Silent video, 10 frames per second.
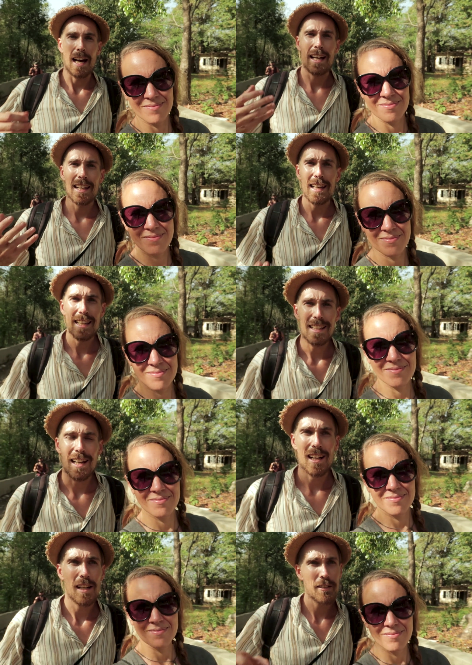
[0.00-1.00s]
Speaker 1: And he,
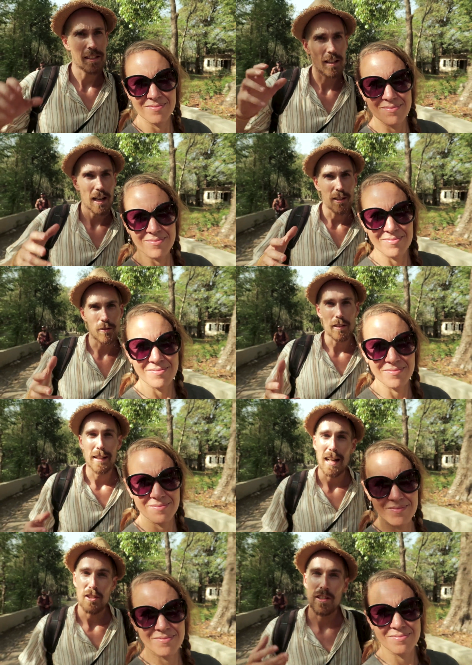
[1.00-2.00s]
uh, this guy who
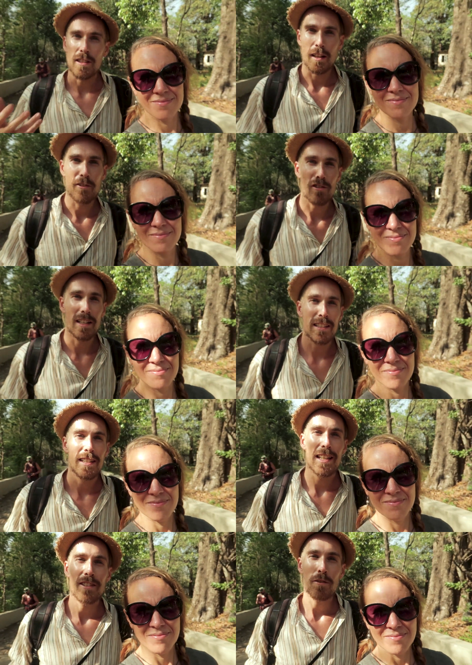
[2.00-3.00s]
started, actually started with
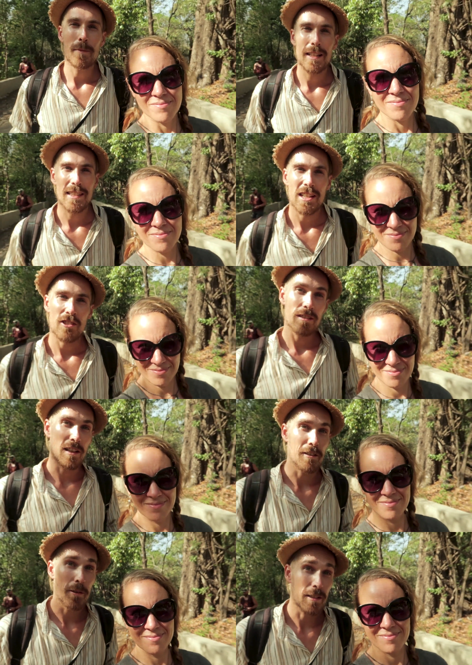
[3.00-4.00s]
transcendental meditation,
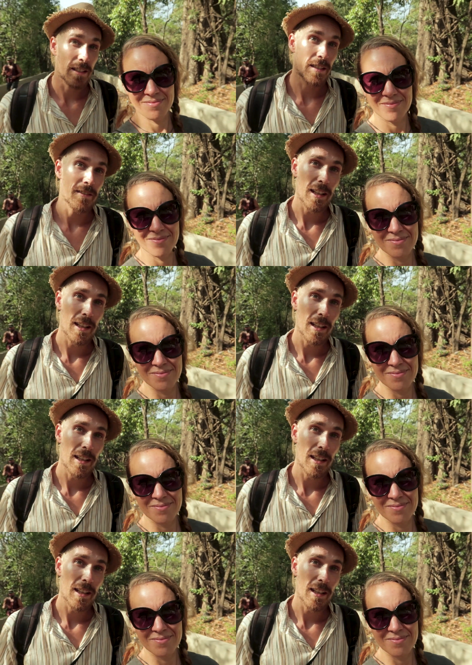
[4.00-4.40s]
if anyone's into